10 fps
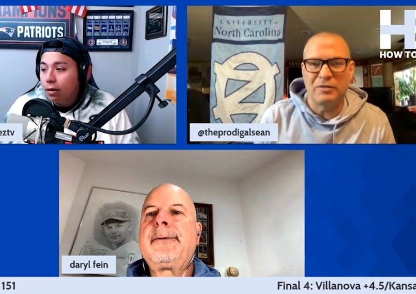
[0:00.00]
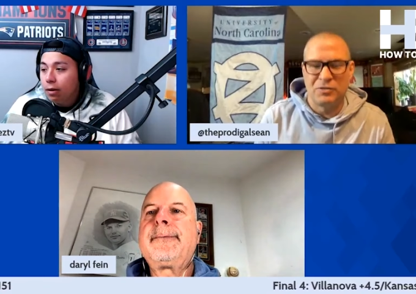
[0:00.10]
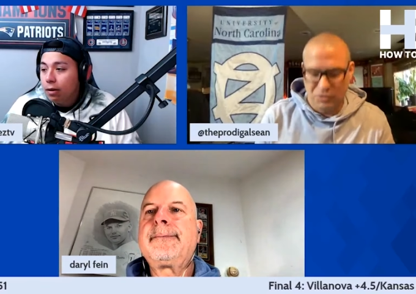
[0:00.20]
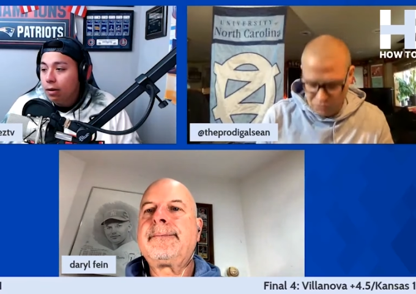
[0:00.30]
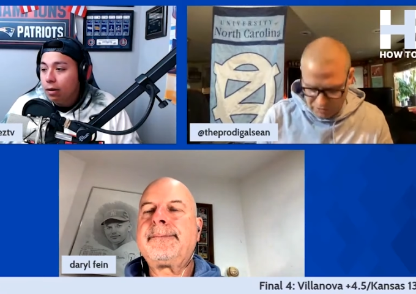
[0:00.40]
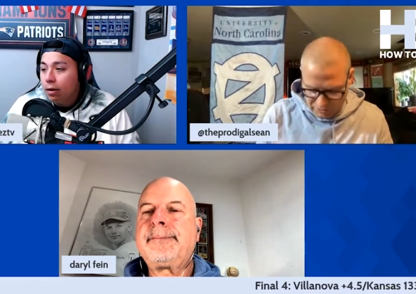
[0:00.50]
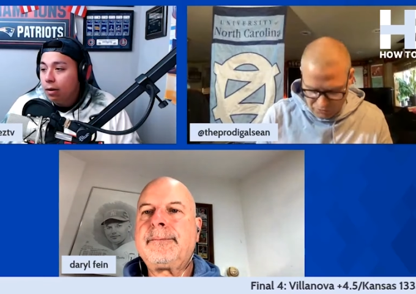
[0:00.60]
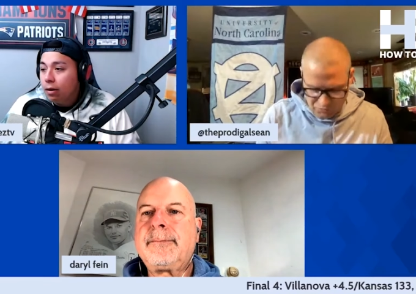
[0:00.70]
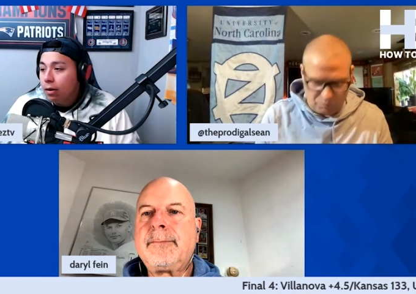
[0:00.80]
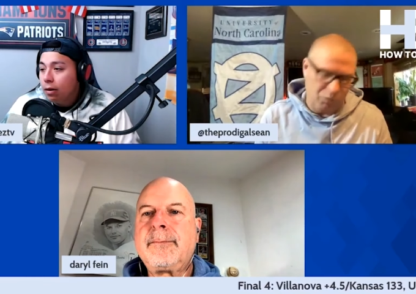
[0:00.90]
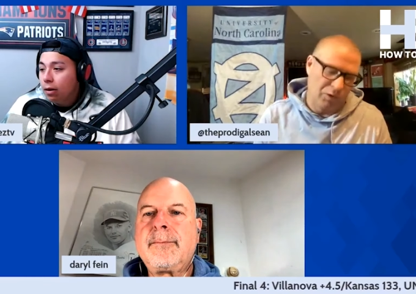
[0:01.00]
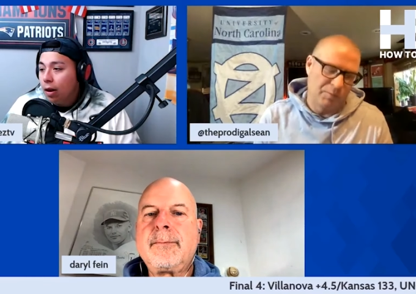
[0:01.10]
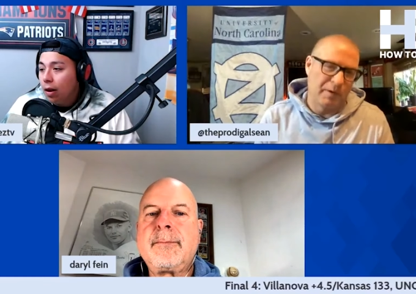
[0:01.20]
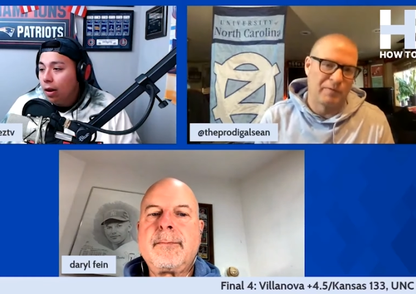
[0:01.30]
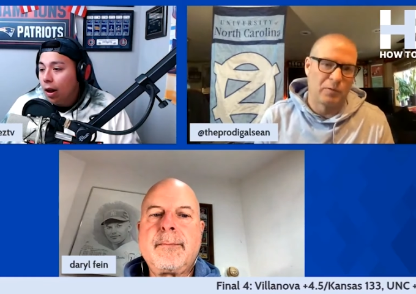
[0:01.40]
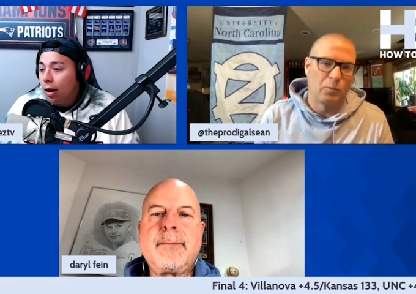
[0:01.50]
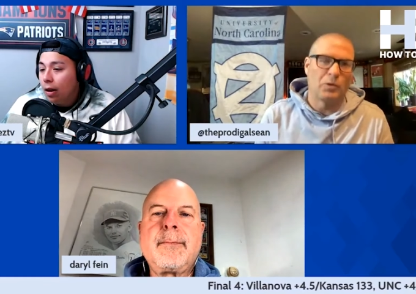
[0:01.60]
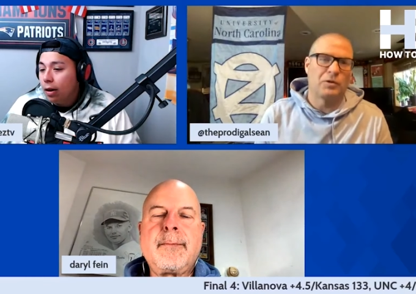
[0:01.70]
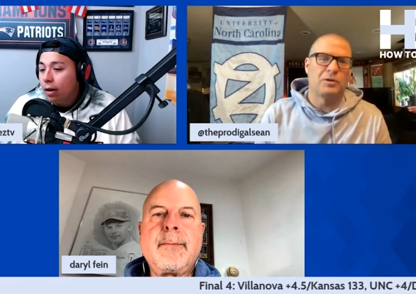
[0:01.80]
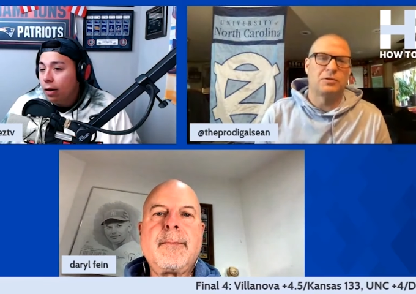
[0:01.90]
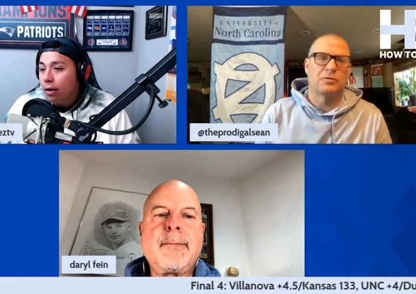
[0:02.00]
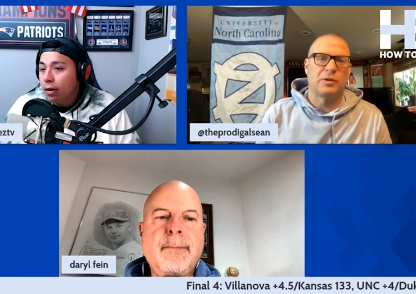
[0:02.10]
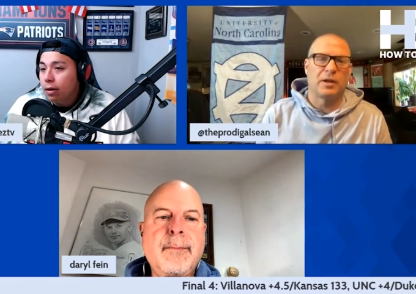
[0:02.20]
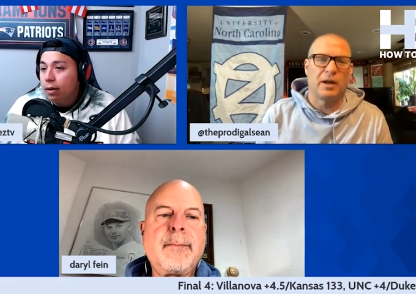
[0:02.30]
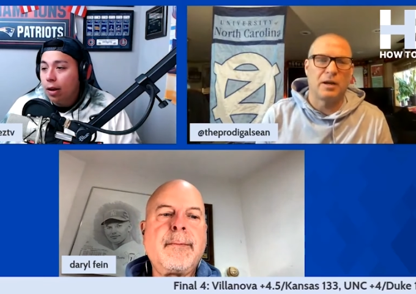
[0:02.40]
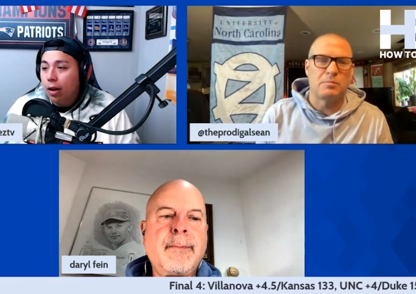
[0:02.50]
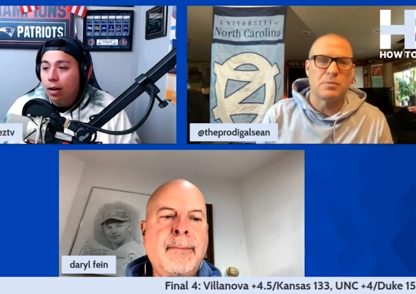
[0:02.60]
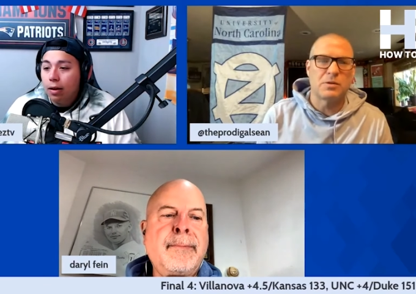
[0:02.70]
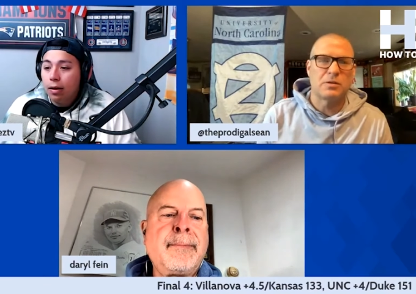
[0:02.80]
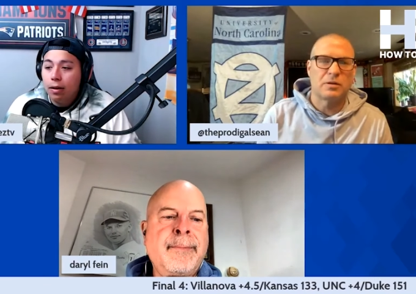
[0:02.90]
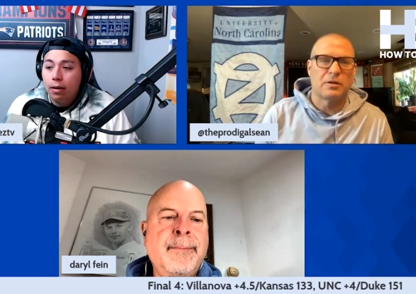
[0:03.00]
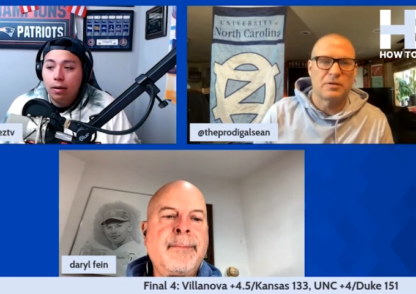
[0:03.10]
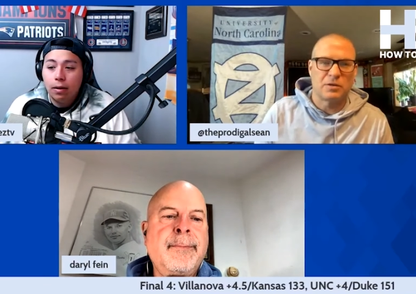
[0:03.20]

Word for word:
Speaker 1: you, need to use a points bet for one of these three games, the,